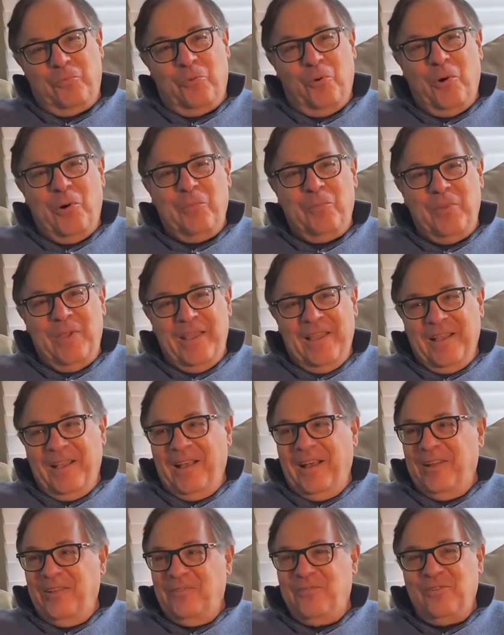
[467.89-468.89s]
bought me a
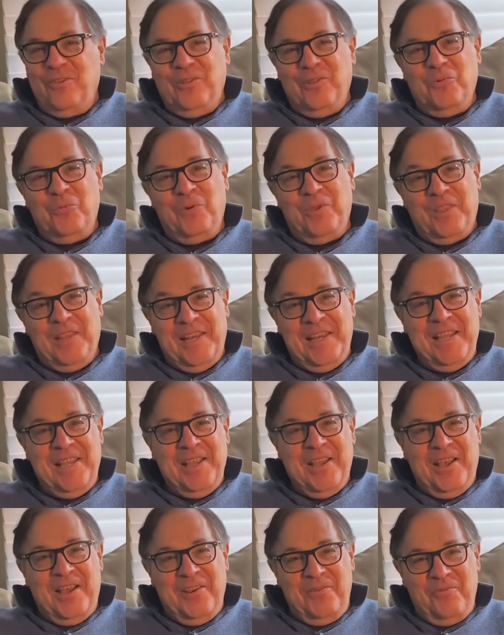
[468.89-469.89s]
Godzilla with a
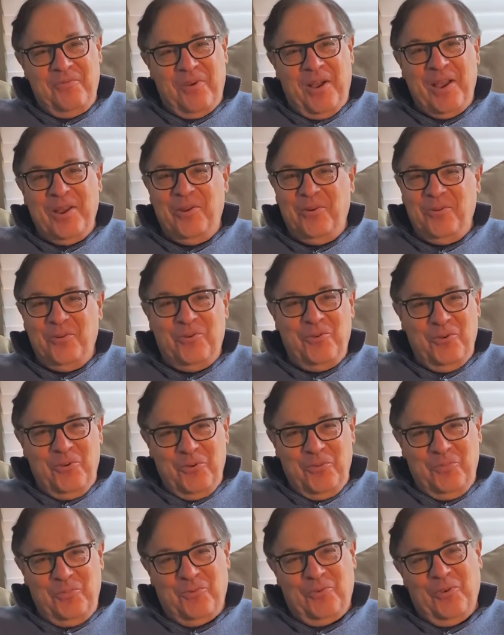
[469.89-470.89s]
neon fire
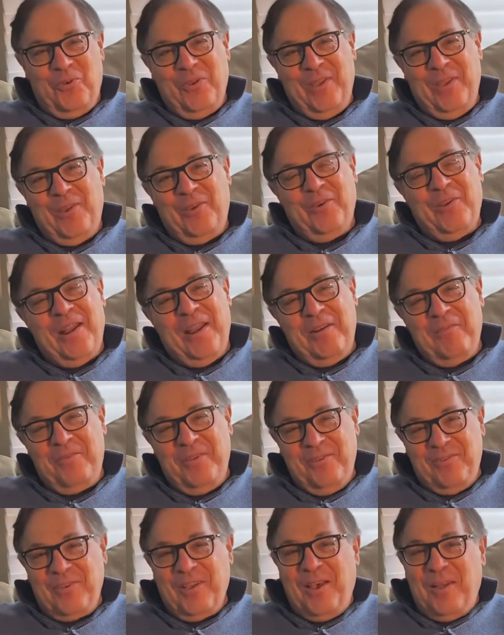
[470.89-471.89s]
tube so he could have
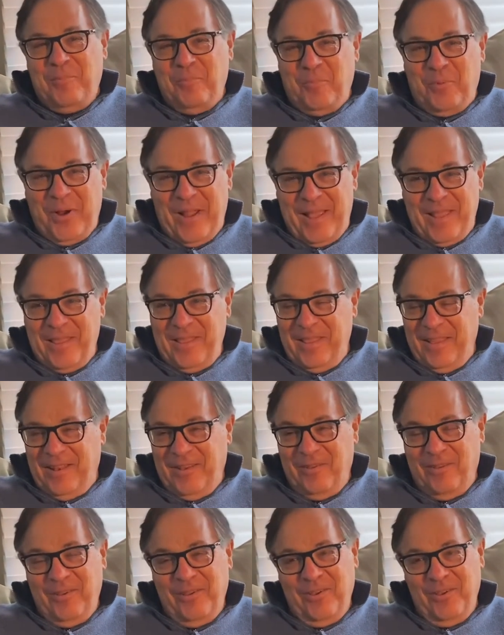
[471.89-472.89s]
his hot breath, and
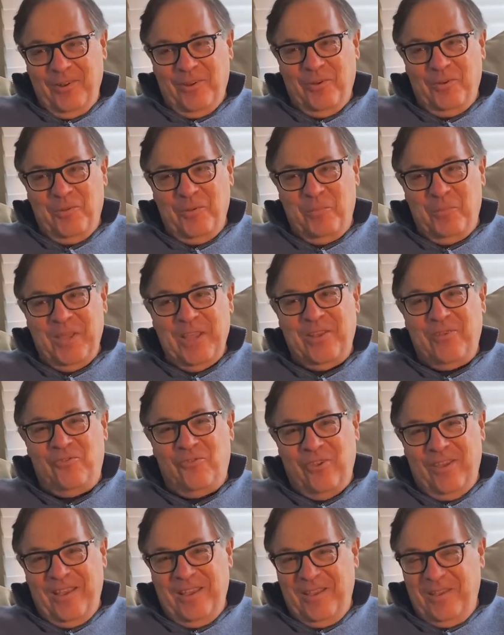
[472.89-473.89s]
the Big
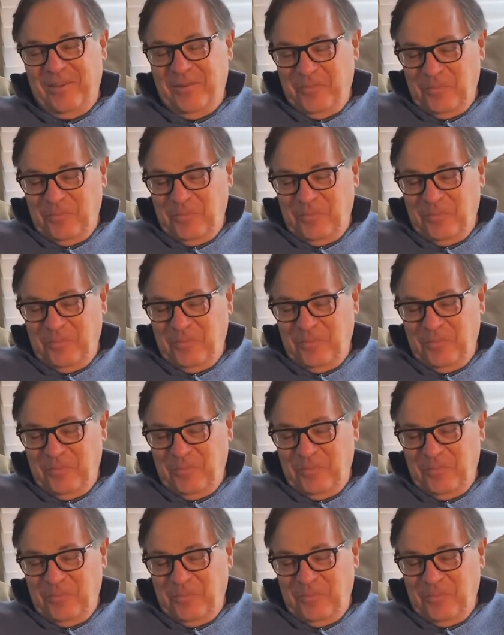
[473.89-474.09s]
G.